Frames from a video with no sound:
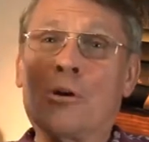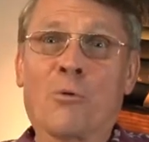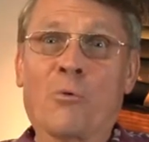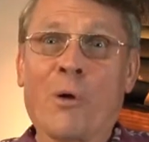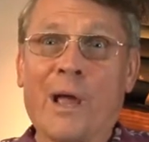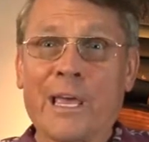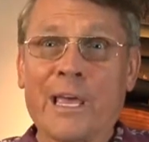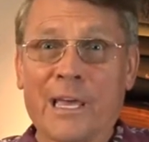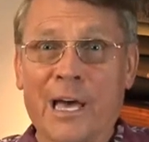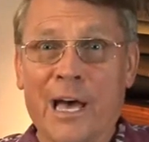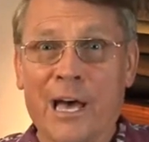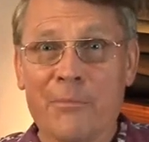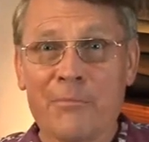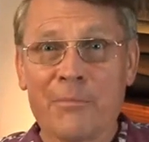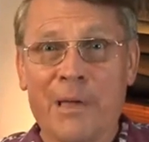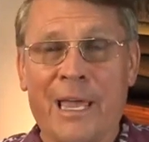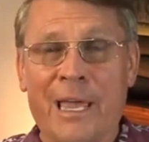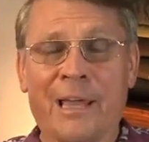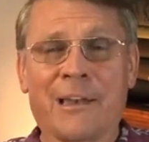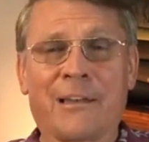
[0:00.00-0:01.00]
Wake up,
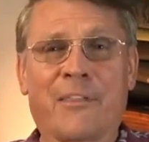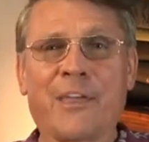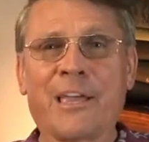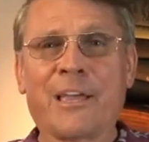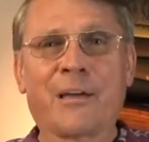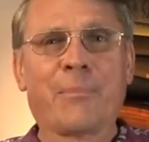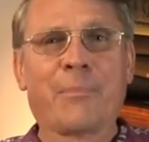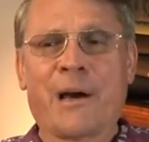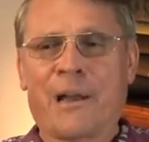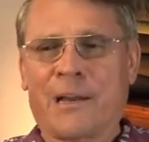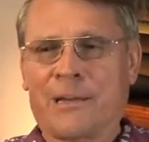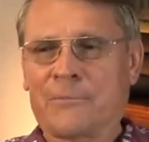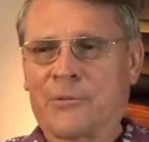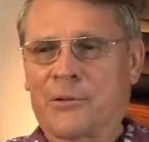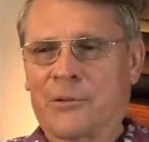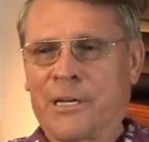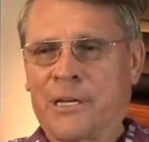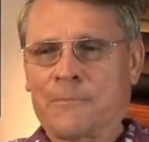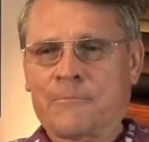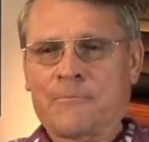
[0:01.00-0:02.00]
man. Think about it,
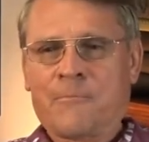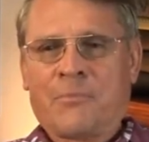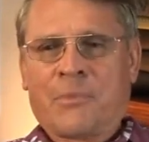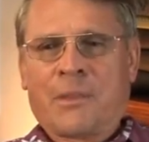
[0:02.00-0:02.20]
okay?